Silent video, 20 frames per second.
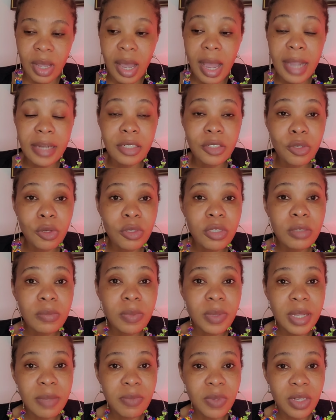I don't
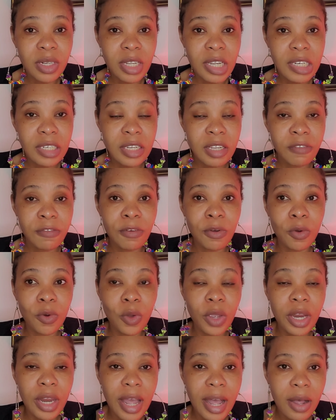blame the lady for
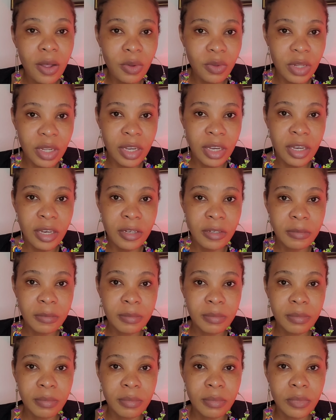going out there
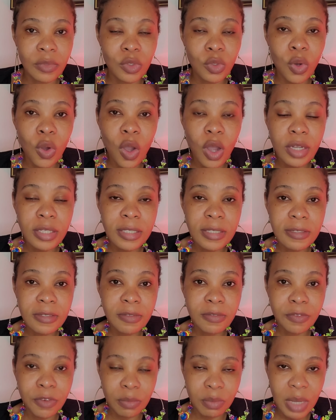to hunt
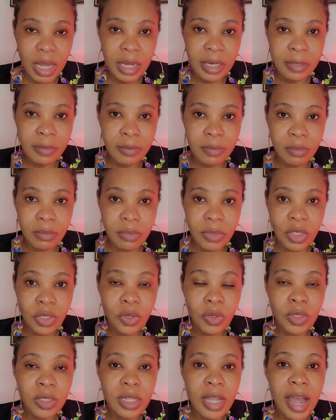for men,
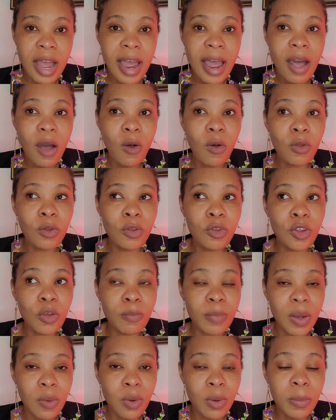because her own
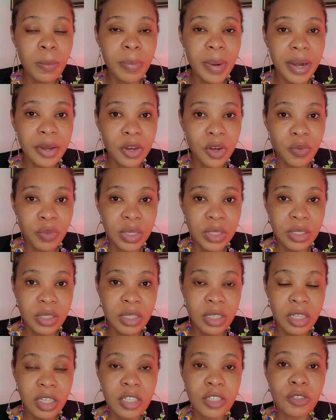number one
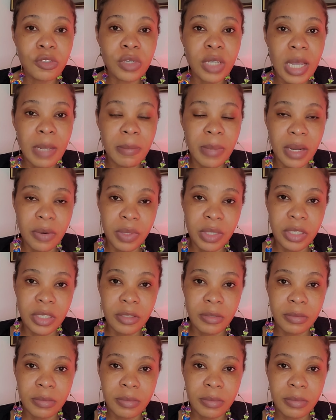priority is to get married.